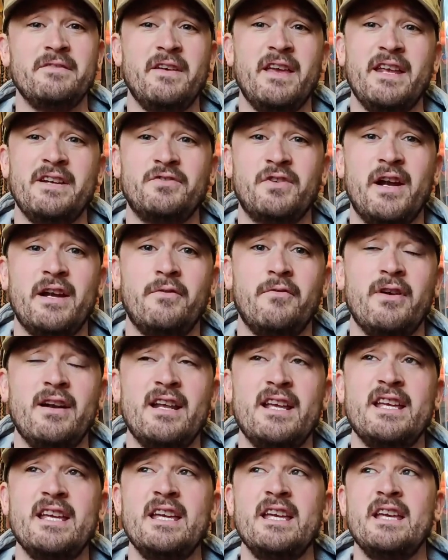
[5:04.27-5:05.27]
of HIIT training
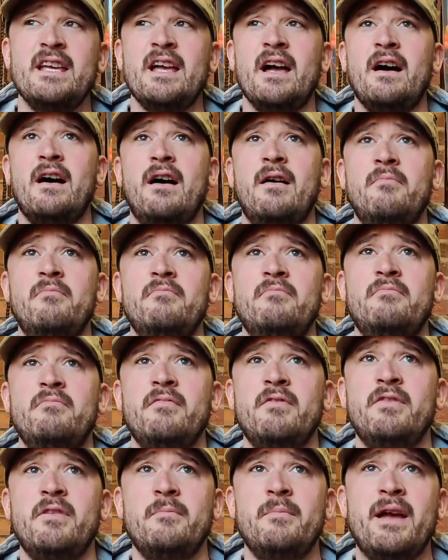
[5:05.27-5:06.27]
really.
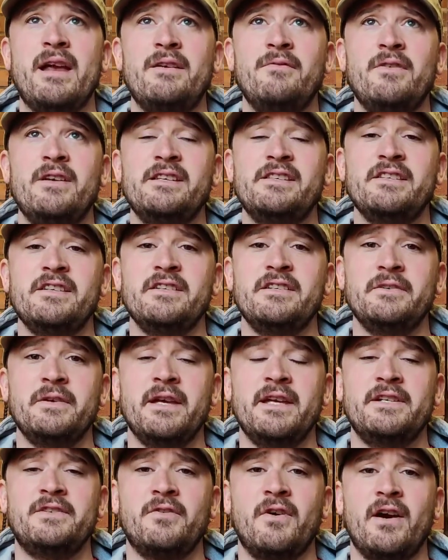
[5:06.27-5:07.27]
The main reason you do
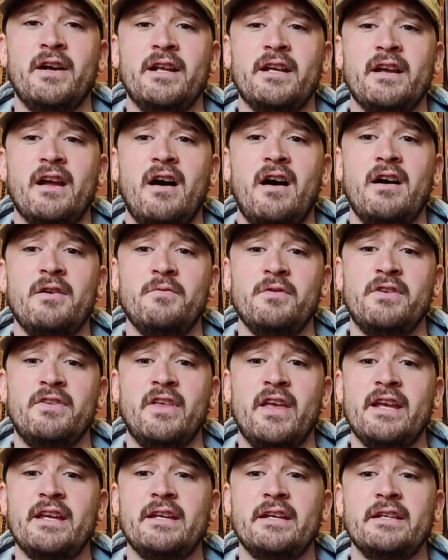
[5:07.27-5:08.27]
HIIT training, I would
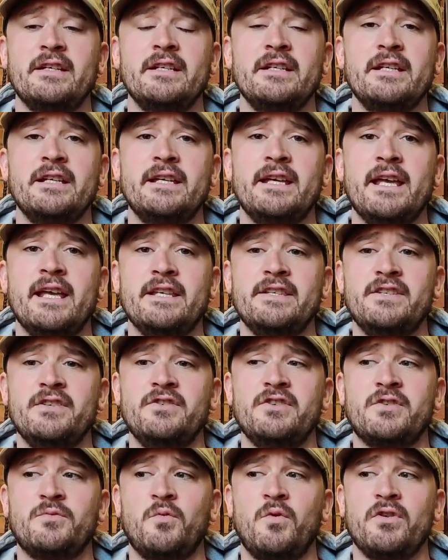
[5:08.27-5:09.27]
think, is you
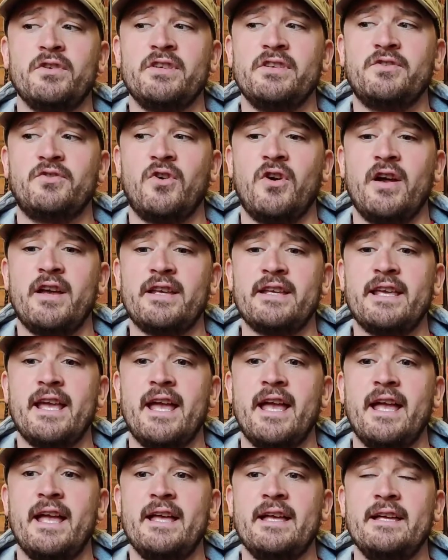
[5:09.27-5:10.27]
just want to try and
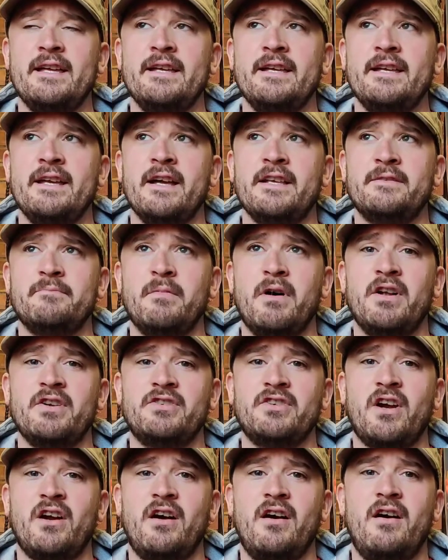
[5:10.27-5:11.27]
get as
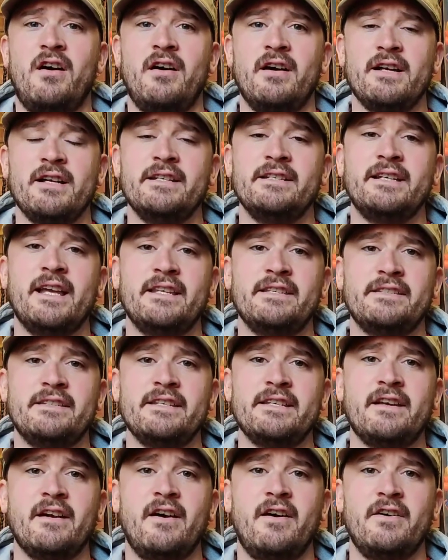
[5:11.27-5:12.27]
much high intensity
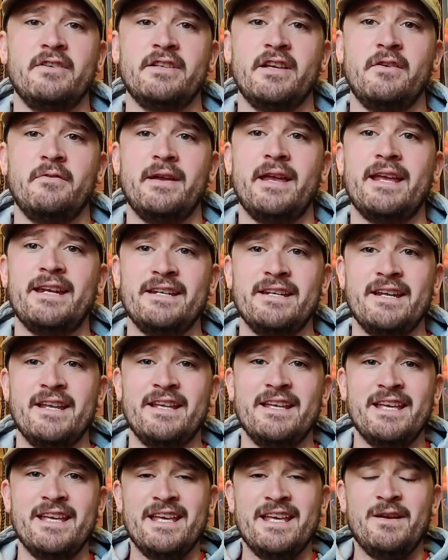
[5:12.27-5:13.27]
cardio in
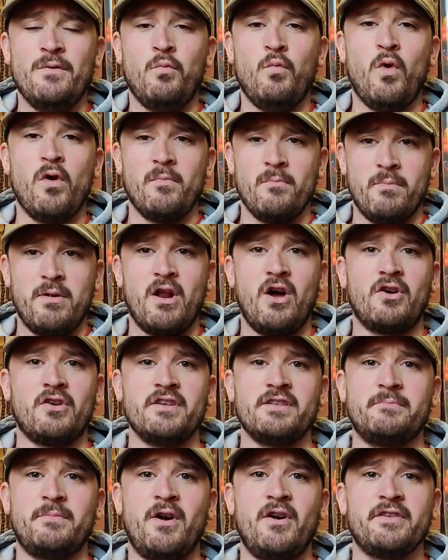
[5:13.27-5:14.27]
one block
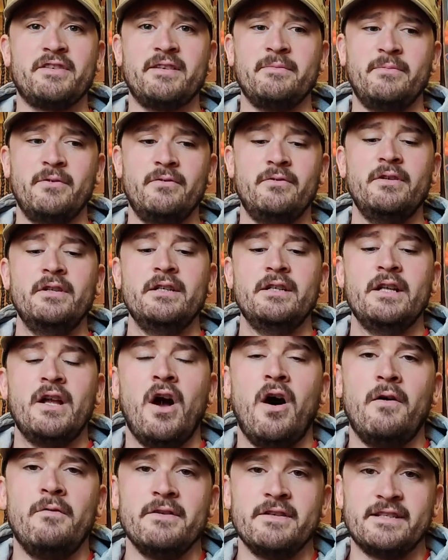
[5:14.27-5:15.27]
as possible.
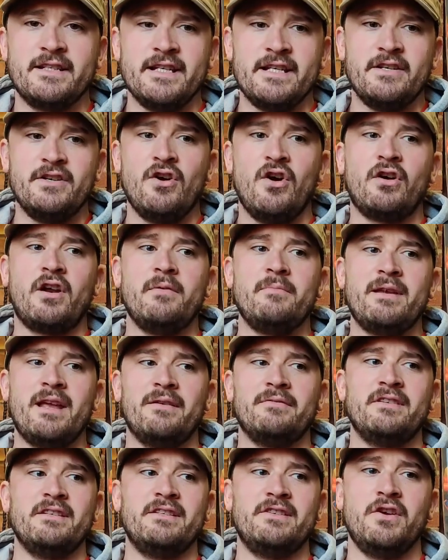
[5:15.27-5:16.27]
Obviously, you're not going to be able
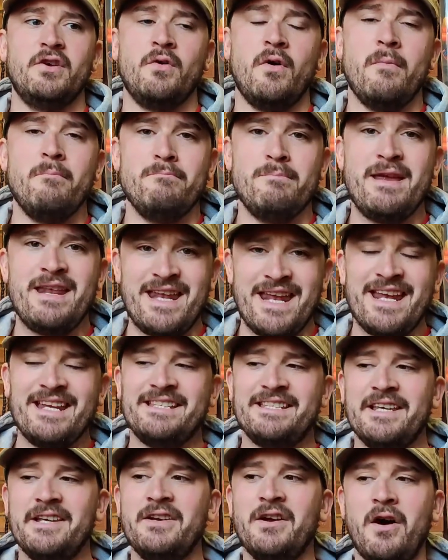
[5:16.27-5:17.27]
to do a
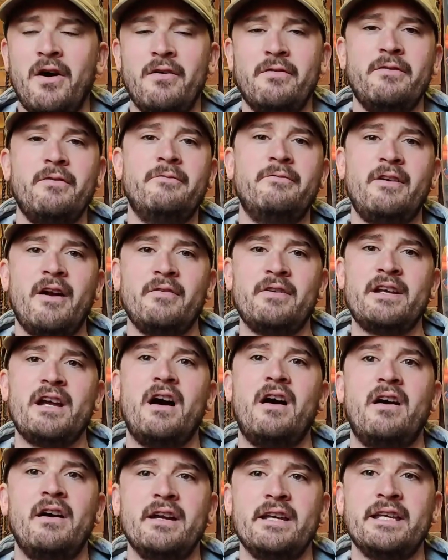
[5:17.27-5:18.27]
minute of very
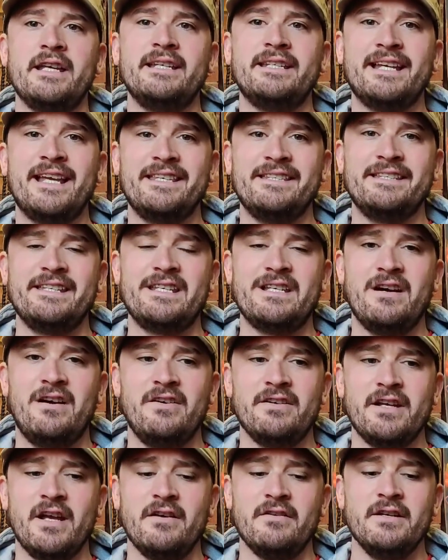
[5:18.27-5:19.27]
high intensity
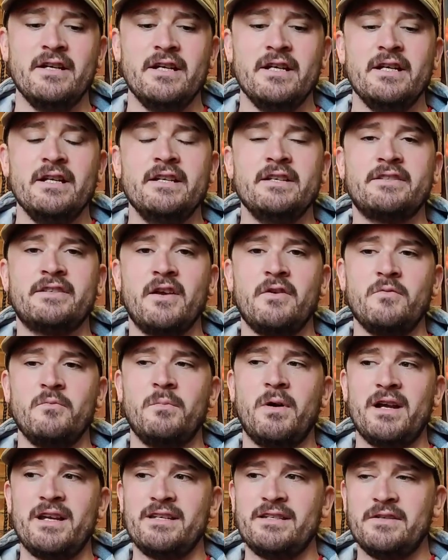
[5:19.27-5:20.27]
cardio. So
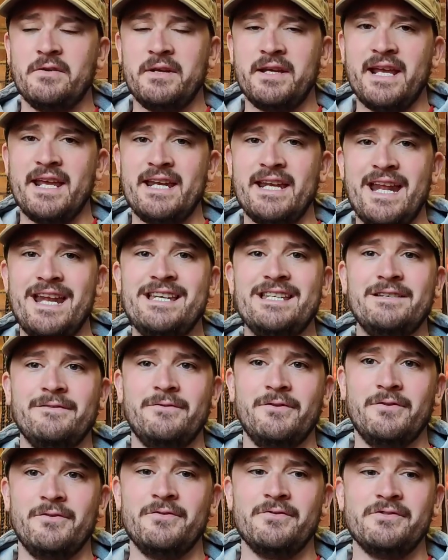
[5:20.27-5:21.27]
by doing it in
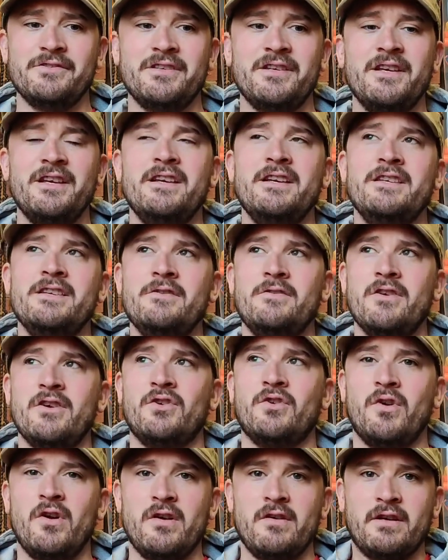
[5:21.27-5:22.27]
intervals, you can
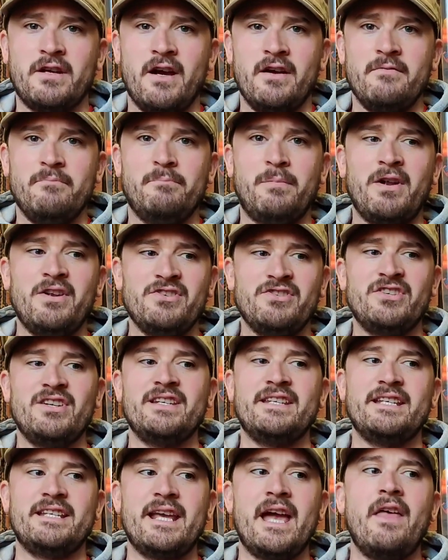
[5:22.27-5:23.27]
kind of bunch it
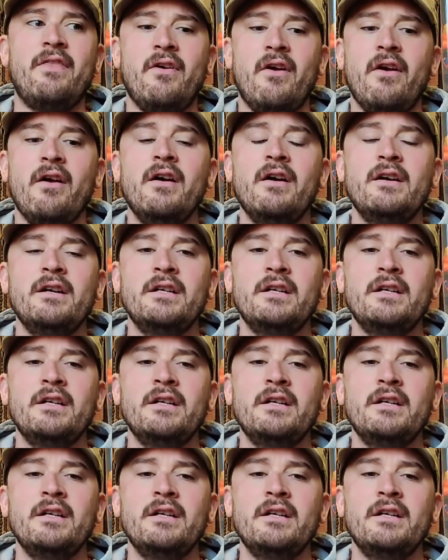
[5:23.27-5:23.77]
together